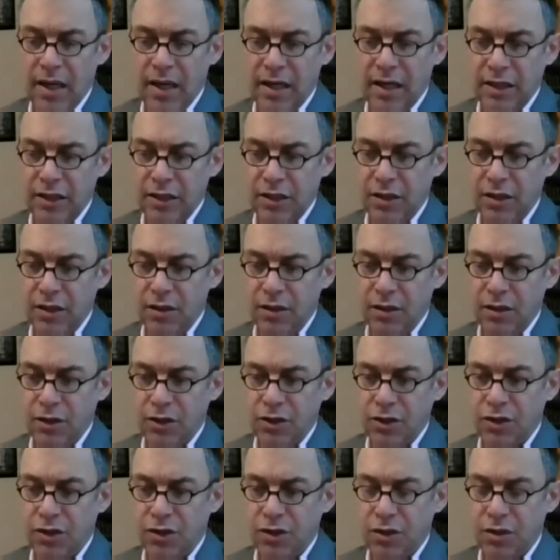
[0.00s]
and
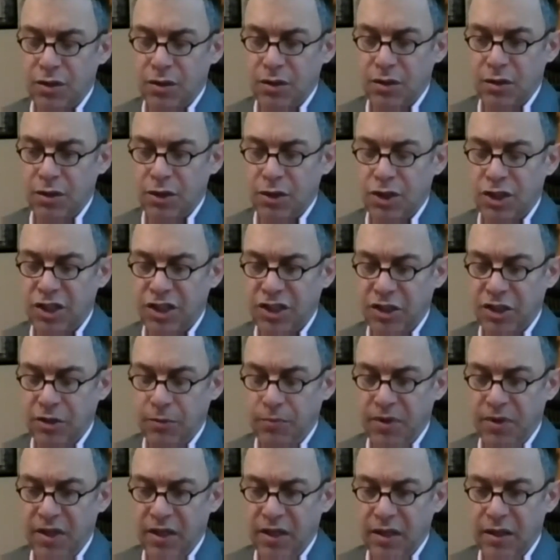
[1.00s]
Xi
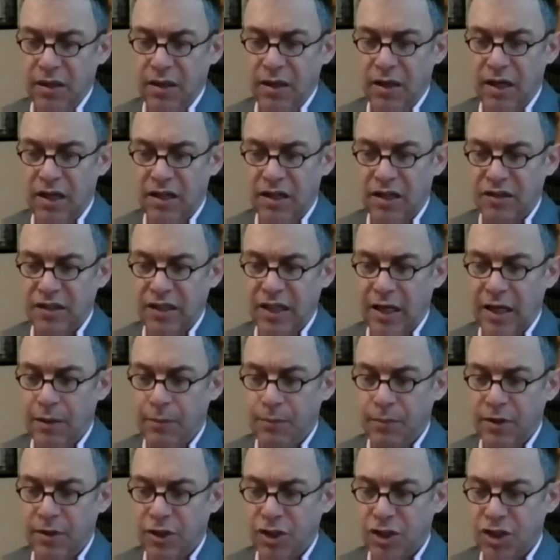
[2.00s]
Jinping has
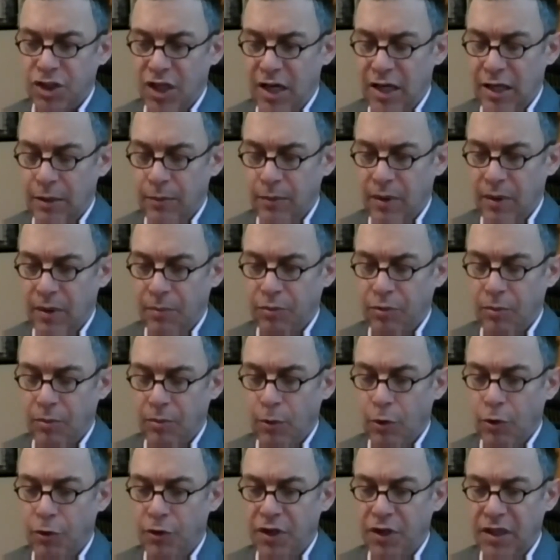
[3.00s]
not been shy about
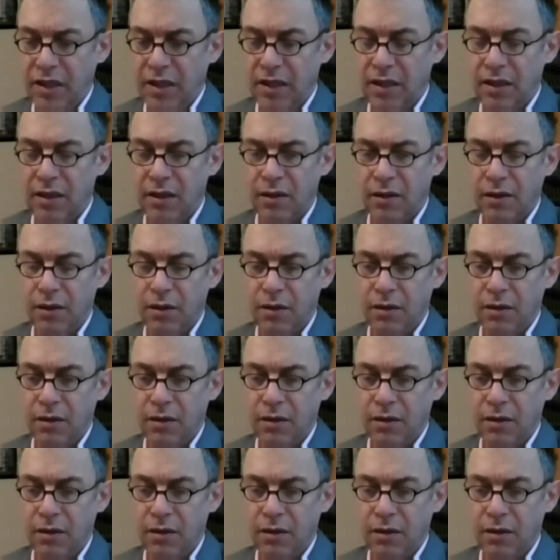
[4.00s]
promoting it